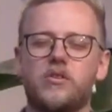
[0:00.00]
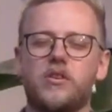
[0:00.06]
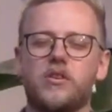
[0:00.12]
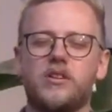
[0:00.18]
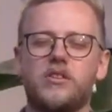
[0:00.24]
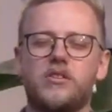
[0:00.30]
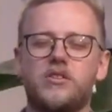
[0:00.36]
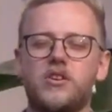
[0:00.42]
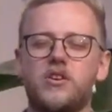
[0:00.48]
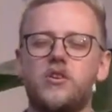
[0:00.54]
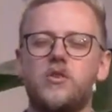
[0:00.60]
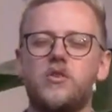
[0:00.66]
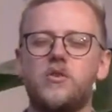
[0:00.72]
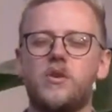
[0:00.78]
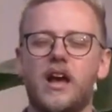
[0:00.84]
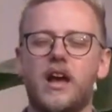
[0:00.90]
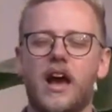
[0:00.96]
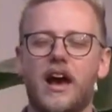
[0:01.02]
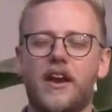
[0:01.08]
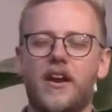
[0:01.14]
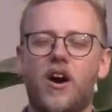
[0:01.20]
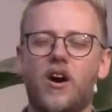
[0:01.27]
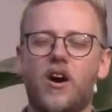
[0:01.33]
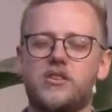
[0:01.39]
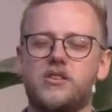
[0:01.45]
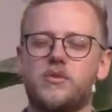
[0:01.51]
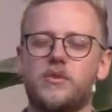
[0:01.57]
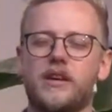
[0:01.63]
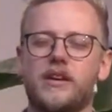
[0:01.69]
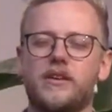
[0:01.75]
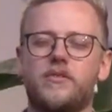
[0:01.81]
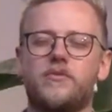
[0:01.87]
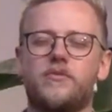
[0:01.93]
can do and are
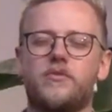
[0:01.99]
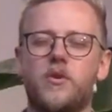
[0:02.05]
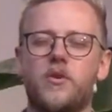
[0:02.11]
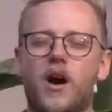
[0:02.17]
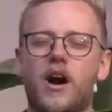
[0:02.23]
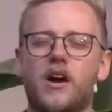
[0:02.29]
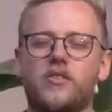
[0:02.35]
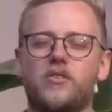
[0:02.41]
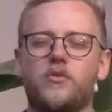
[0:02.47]
doing through us,